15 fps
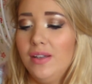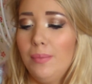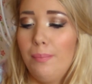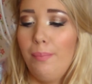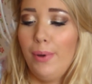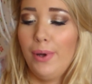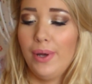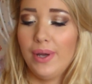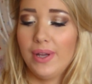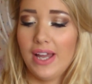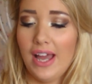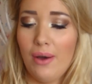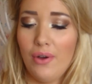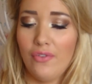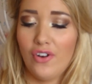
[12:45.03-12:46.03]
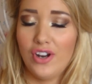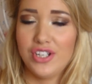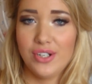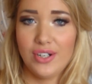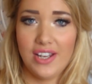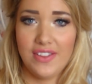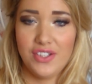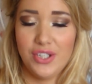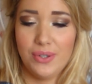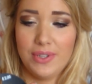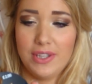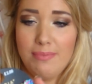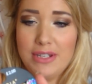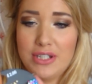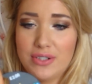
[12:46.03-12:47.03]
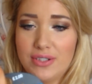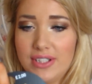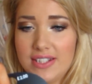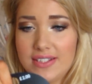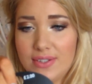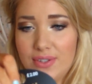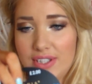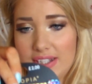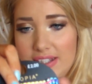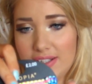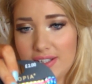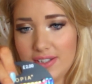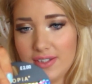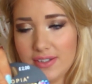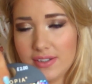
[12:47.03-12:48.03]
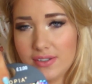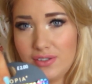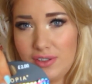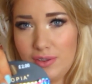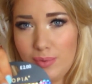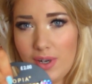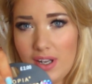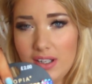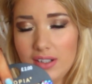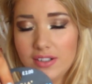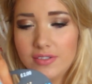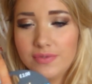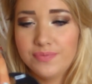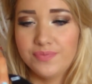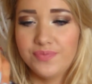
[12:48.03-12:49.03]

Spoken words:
But however, I do like the 2 in the middle. It's got this skull one,